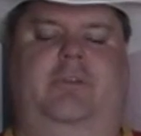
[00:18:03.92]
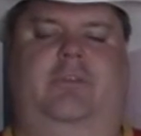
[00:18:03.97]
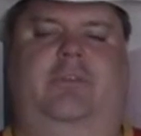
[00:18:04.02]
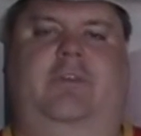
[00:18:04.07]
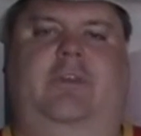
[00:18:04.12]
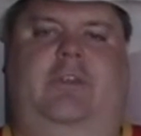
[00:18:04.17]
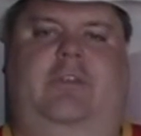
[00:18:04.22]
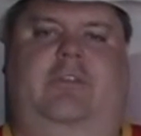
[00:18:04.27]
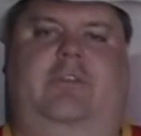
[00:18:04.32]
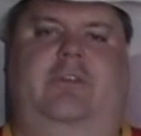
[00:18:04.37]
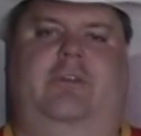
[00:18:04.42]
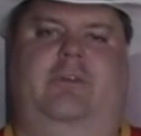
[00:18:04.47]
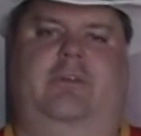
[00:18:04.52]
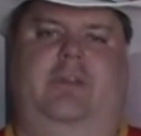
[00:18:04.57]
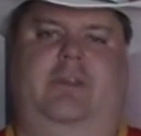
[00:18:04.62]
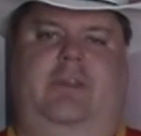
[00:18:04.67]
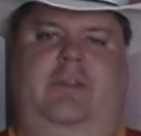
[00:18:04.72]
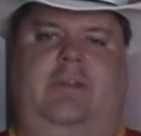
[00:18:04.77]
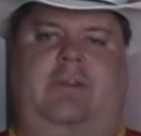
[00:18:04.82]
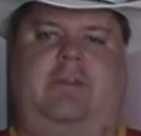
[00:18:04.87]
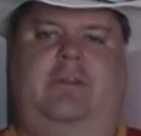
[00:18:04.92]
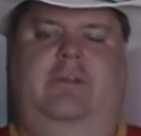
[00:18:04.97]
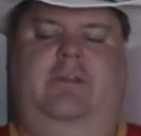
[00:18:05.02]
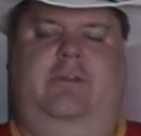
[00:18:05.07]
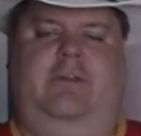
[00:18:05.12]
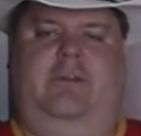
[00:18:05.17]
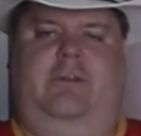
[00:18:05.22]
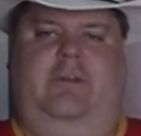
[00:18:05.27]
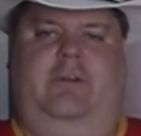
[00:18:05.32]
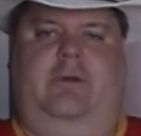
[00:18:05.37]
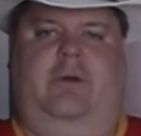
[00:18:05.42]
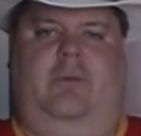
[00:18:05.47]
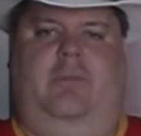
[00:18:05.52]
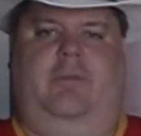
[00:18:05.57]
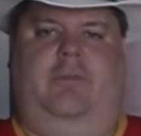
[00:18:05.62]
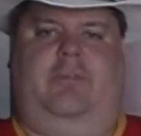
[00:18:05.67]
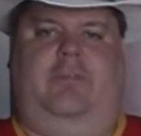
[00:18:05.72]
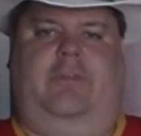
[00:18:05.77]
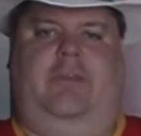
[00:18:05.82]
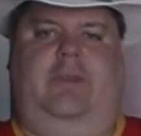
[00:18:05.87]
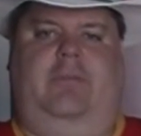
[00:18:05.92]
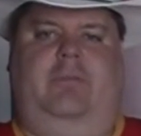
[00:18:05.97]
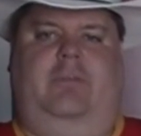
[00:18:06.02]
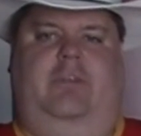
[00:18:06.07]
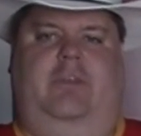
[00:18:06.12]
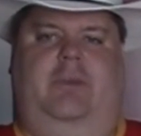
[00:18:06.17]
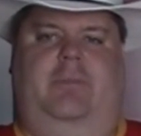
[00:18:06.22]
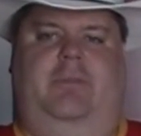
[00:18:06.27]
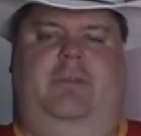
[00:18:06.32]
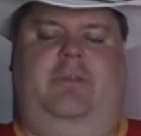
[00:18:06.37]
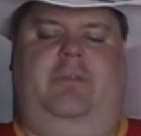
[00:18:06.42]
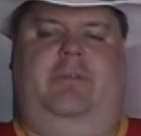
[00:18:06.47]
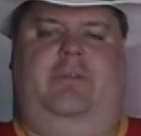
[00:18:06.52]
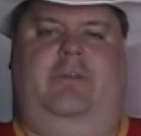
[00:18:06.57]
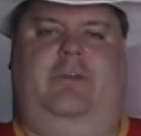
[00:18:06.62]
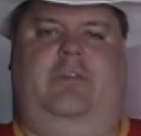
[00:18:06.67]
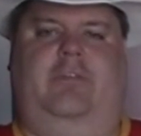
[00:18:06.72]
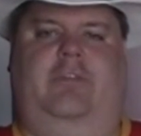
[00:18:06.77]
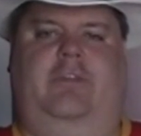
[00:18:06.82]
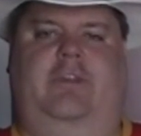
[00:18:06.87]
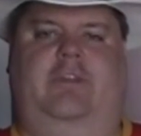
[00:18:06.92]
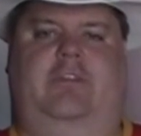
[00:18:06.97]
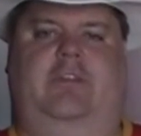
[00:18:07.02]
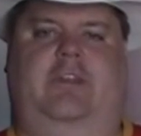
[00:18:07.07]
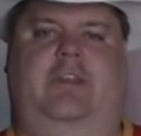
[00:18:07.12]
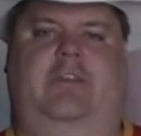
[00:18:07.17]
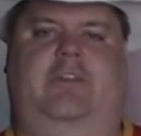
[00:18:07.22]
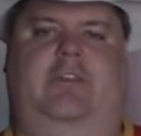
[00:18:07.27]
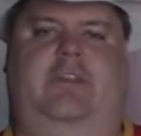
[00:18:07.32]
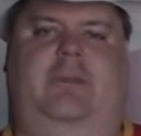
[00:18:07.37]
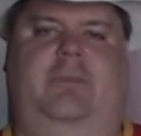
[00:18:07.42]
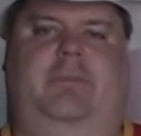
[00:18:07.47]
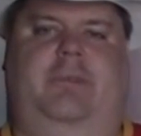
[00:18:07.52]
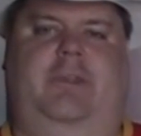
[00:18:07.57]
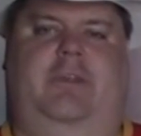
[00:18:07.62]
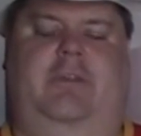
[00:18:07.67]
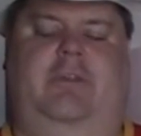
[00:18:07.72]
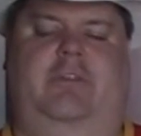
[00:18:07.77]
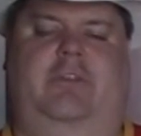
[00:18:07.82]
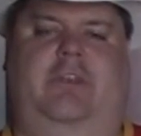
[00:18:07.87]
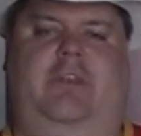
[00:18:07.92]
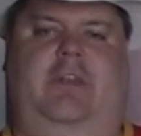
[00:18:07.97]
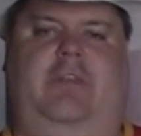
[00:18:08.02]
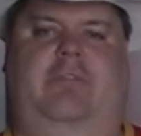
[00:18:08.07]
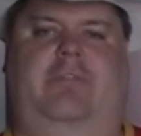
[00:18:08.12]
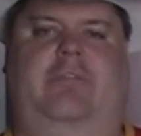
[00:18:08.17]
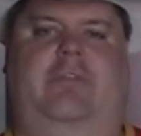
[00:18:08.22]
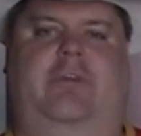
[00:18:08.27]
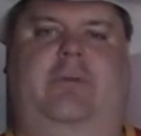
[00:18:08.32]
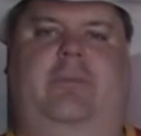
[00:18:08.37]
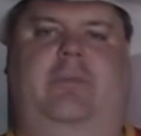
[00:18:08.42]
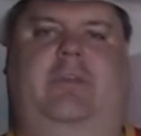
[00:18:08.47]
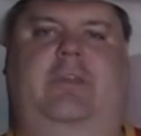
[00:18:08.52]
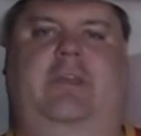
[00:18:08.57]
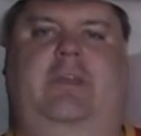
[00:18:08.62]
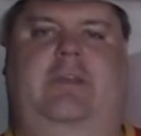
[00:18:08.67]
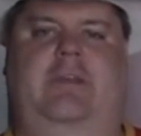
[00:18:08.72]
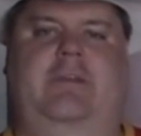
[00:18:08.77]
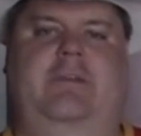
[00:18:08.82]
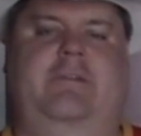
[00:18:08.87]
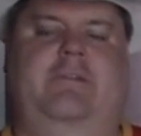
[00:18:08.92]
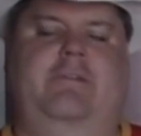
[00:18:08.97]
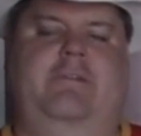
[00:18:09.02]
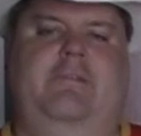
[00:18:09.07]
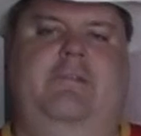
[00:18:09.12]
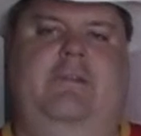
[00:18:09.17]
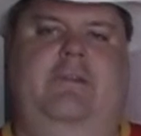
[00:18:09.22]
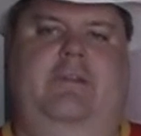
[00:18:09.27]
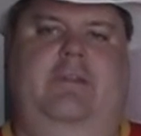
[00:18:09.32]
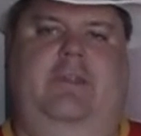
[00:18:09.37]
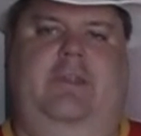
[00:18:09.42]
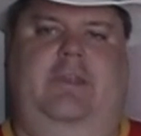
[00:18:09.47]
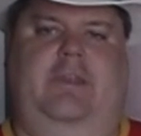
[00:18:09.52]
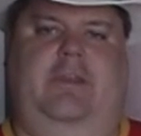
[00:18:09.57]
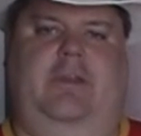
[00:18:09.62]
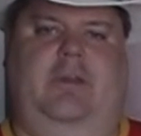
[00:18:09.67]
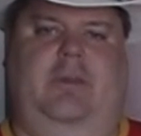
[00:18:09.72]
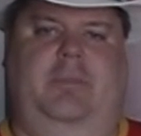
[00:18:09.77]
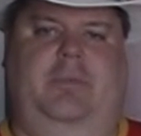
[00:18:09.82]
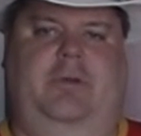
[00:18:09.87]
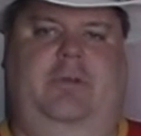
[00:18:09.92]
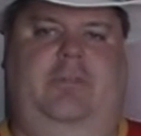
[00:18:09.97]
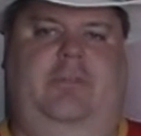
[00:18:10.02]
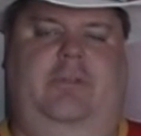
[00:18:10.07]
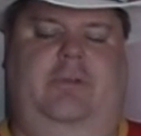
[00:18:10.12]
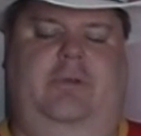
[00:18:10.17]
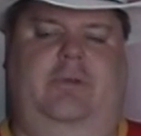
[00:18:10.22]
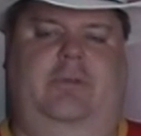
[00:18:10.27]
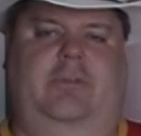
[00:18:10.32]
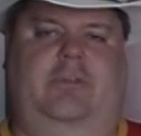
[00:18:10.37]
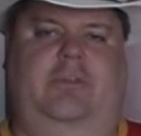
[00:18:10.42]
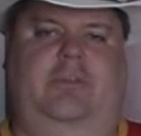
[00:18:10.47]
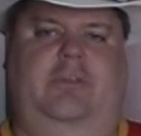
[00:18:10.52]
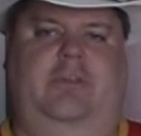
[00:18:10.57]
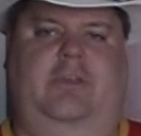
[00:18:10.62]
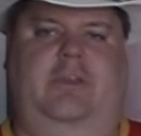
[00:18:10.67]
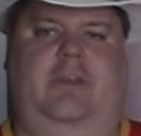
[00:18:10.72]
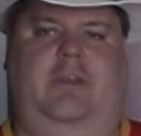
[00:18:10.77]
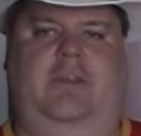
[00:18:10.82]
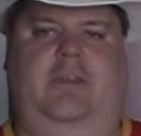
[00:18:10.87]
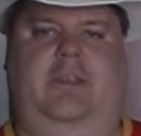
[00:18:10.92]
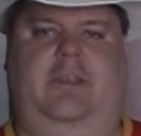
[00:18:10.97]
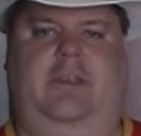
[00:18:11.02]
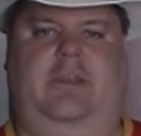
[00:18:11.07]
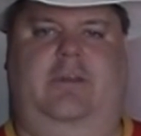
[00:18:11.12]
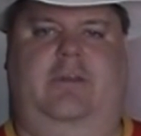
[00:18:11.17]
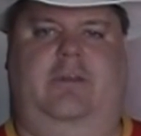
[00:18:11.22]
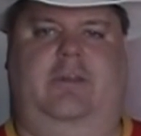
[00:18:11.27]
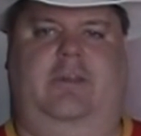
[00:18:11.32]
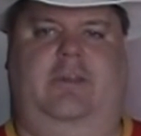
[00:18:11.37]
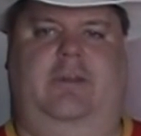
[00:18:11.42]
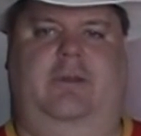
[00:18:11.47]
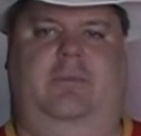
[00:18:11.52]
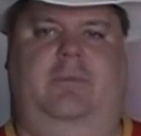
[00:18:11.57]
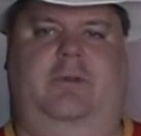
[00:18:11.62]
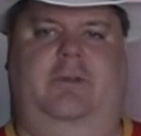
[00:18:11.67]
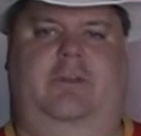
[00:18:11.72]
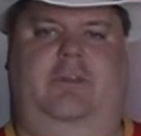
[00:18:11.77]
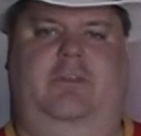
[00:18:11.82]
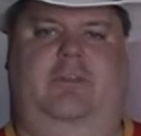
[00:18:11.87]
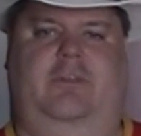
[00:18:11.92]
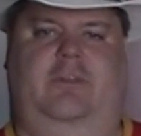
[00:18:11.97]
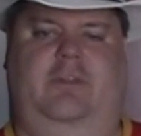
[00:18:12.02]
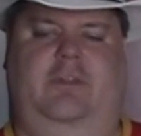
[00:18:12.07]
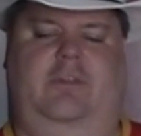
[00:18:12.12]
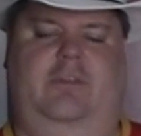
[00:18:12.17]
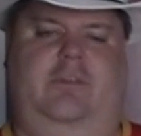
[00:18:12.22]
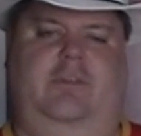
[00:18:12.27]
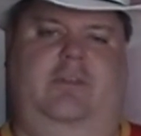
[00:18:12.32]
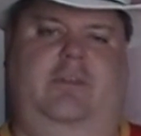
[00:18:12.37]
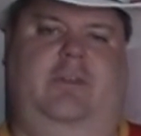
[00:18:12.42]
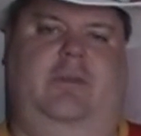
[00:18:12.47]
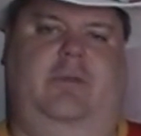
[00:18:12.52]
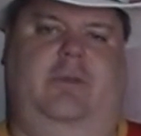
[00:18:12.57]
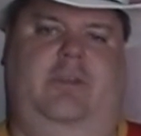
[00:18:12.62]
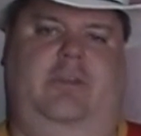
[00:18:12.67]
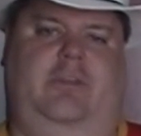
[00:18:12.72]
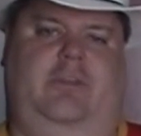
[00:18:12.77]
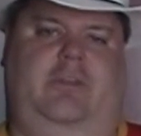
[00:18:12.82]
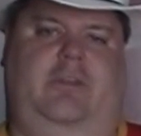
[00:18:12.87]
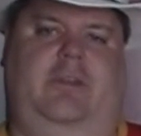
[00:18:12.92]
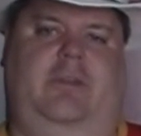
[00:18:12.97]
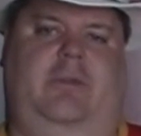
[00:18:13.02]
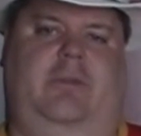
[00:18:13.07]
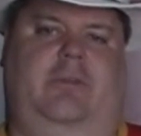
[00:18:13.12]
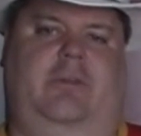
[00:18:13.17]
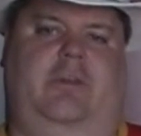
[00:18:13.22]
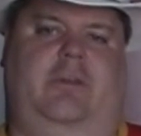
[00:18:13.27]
fan's journey, home the Flames, Hitmen, Roughnecks, and Stampeders, and formerly the Calgary Buffaloes and the Calgary Cowboys, this iteration that I've